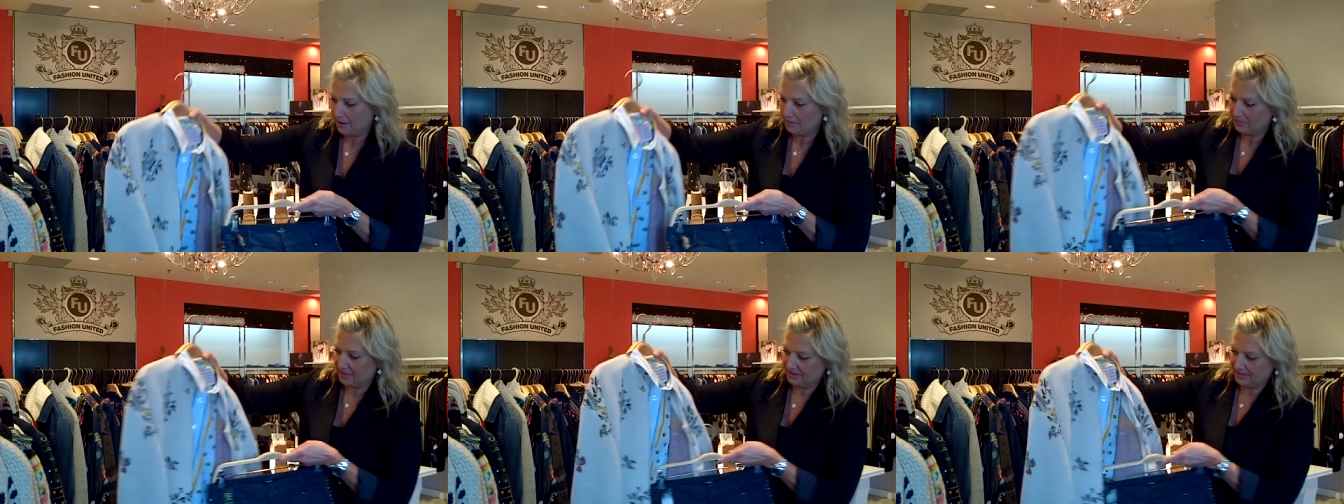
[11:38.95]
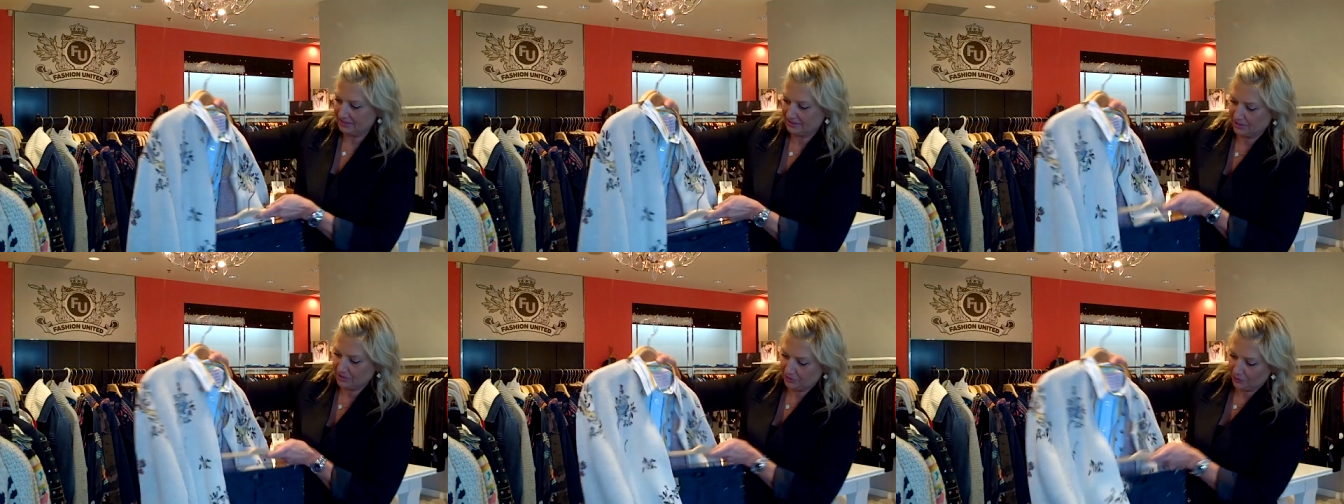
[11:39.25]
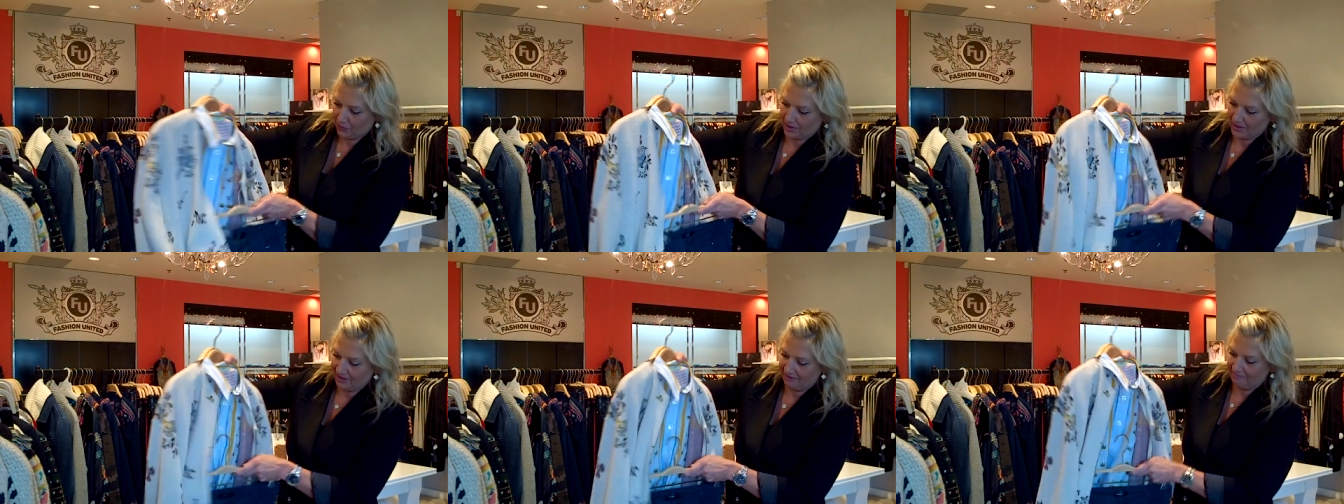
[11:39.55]
But this is
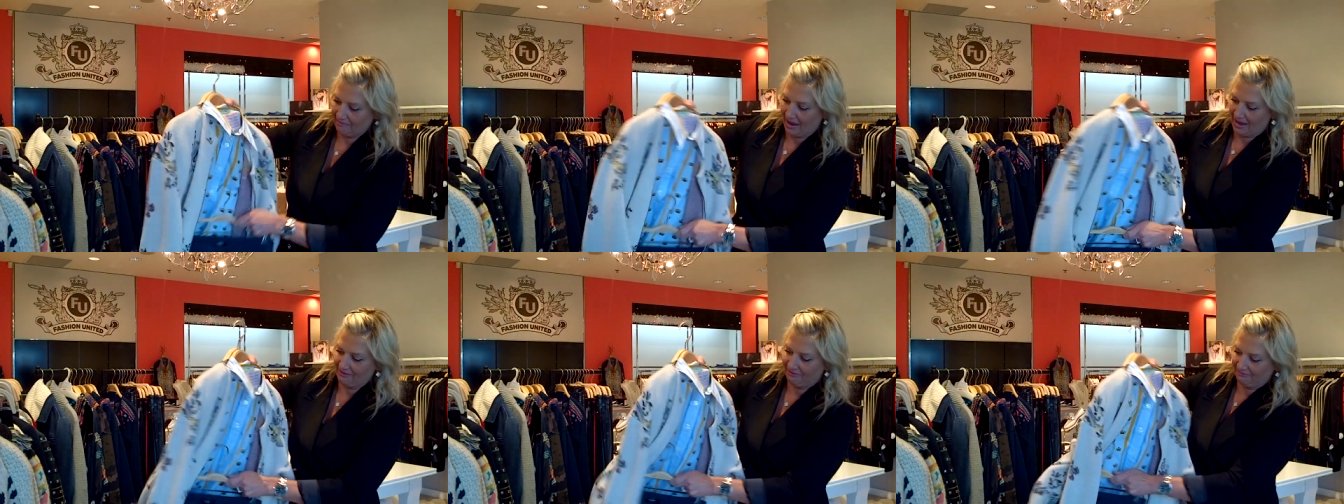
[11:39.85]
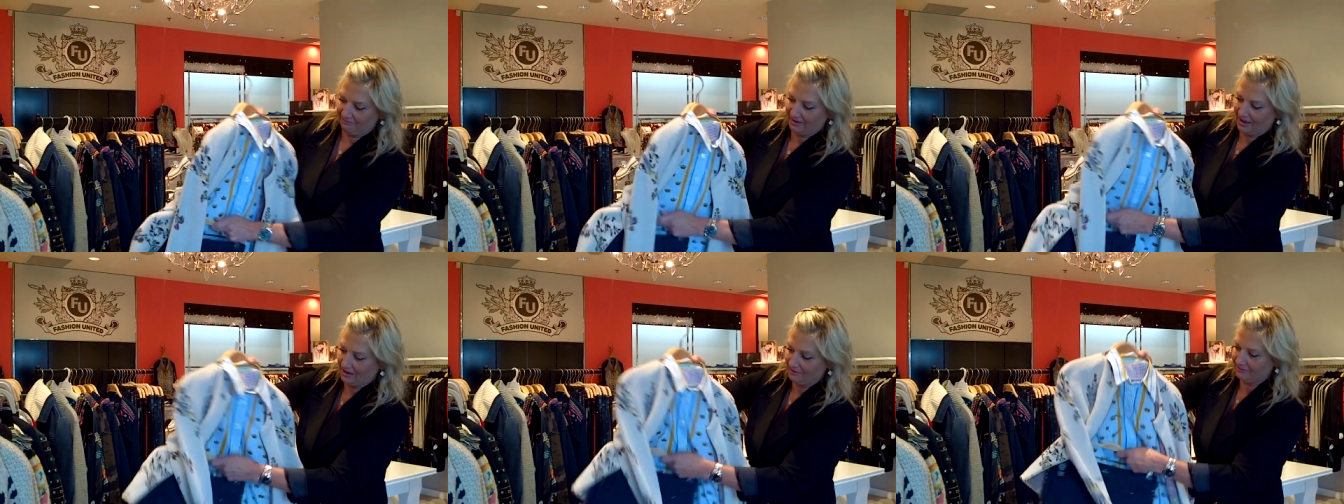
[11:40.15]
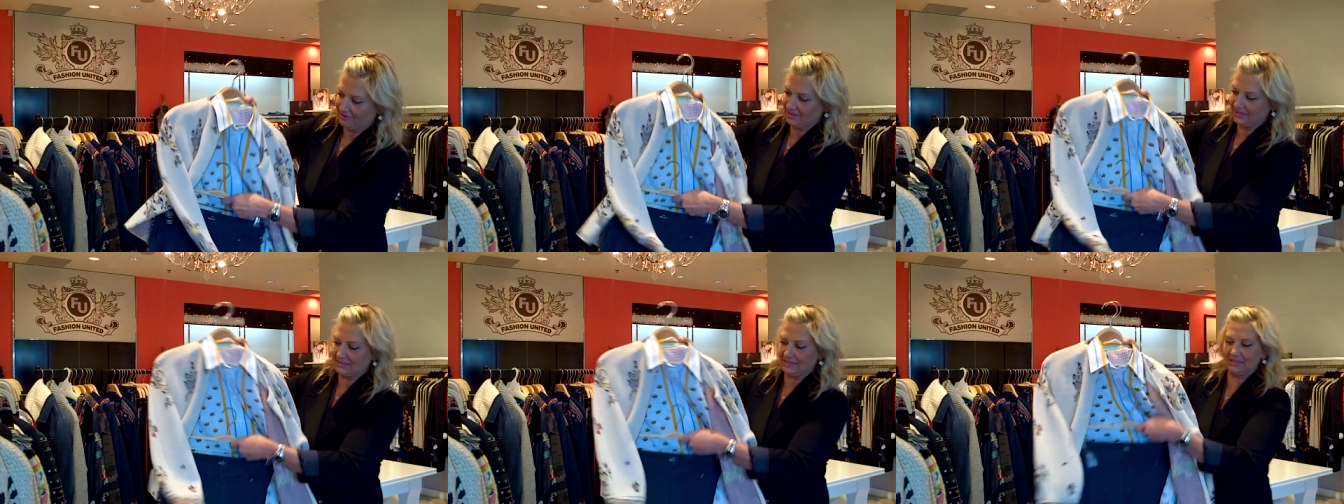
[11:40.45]
one of my
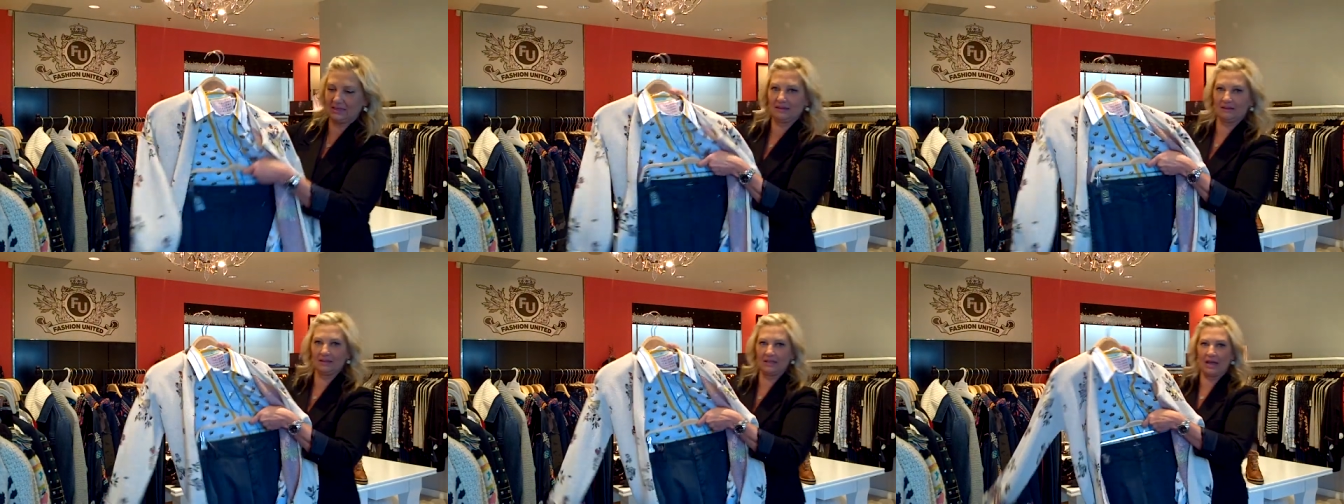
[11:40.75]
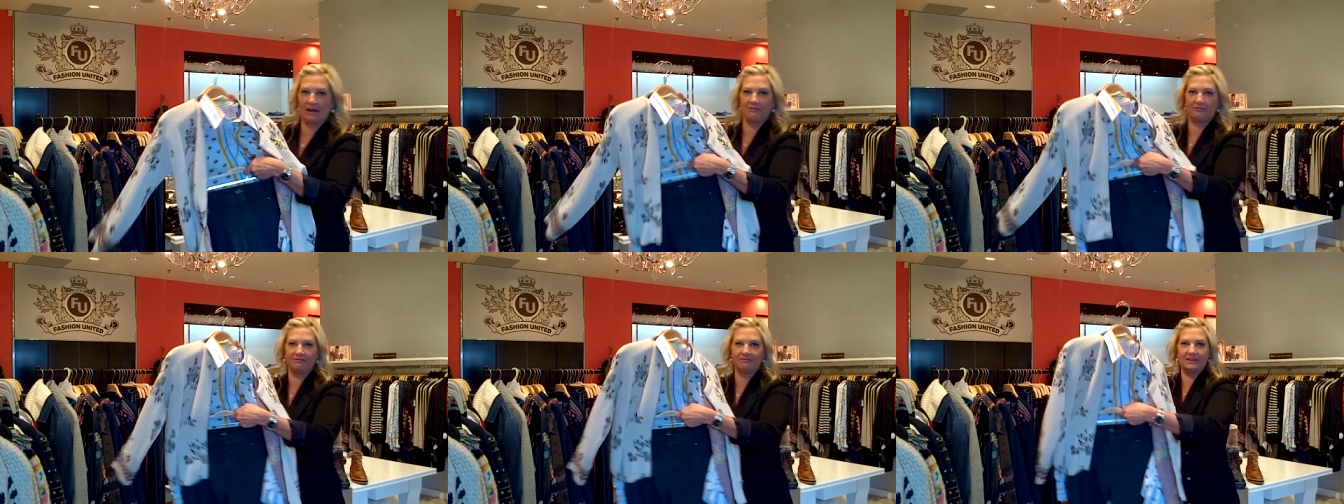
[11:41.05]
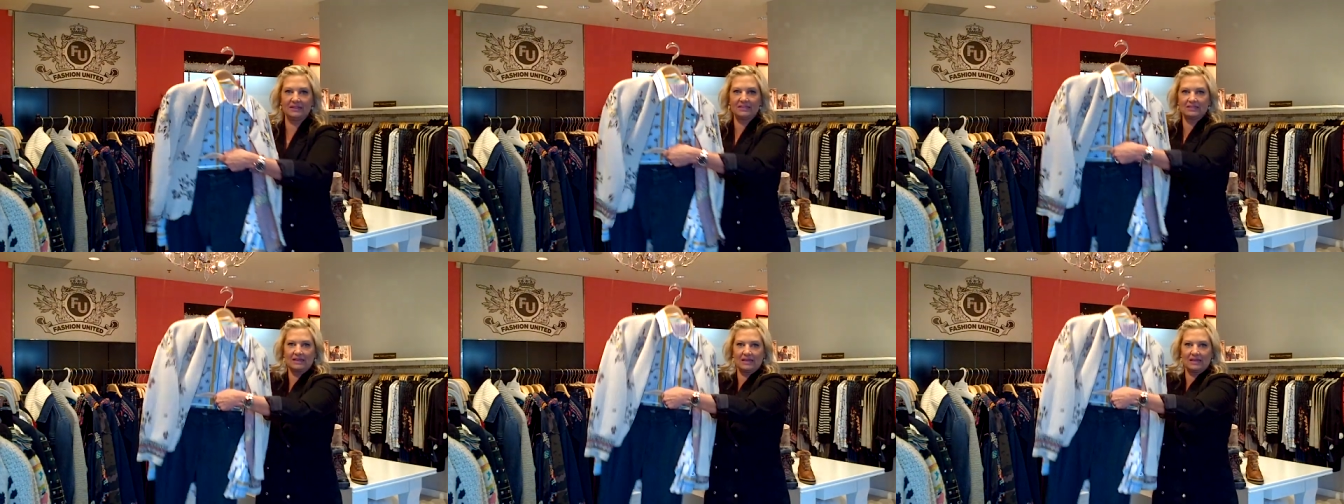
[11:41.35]
favorites outfits.